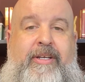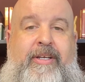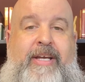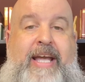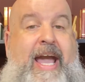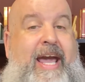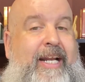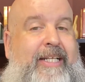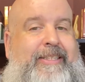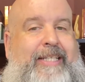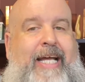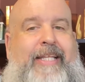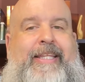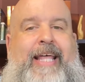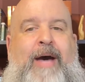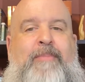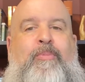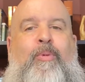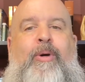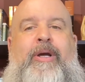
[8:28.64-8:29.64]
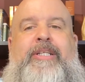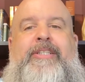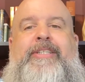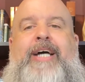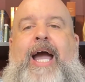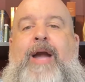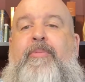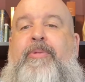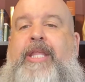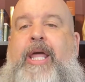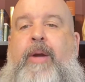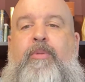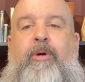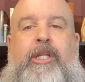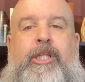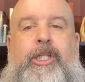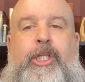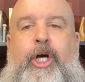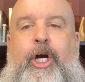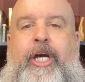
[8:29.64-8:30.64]
And it's at that point in time when they
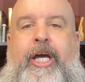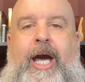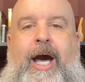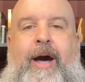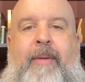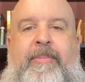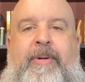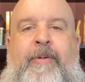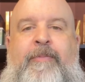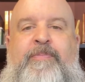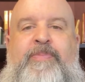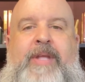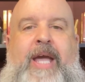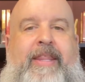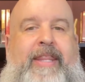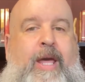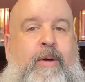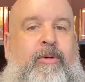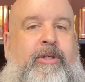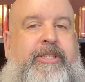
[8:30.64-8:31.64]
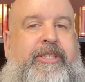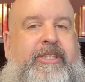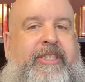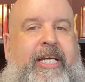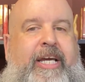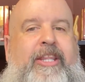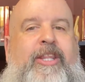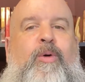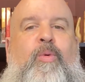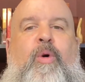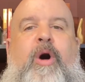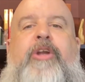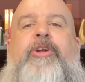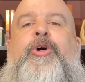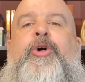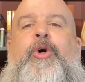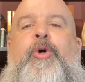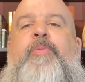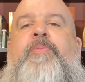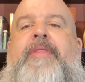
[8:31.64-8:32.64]
will look up and they will see the one
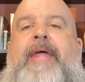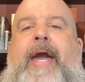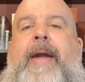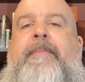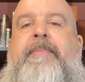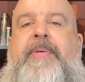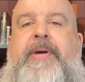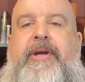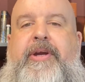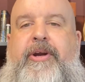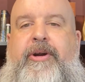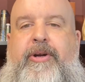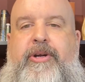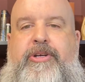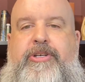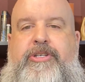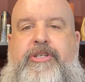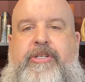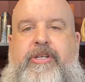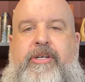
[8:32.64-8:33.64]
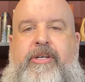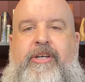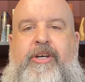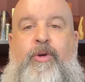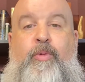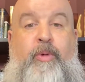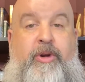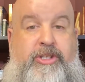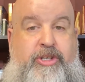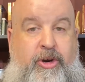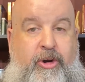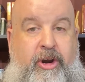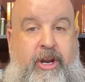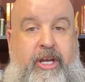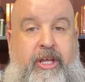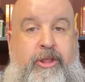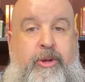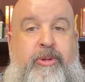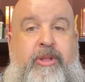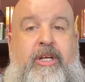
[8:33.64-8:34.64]
whom they pierced,
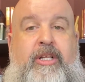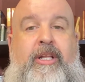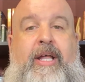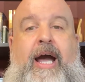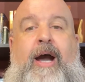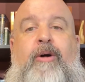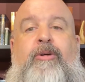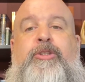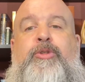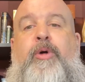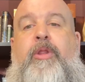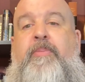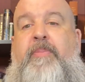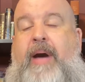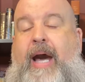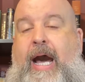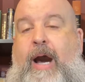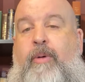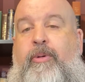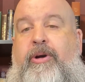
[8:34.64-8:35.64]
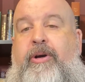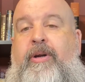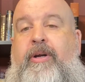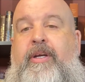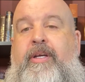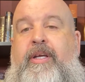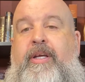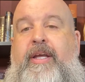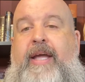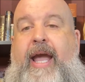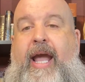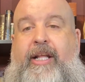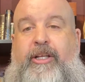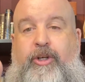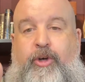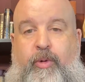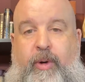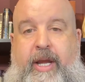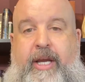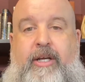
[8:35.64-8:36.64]
returning through the clouds with power and
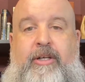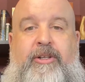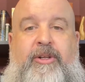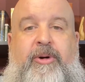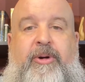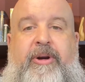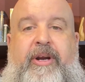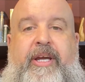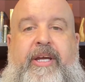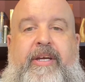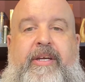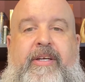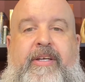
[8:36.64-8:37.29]
great glory.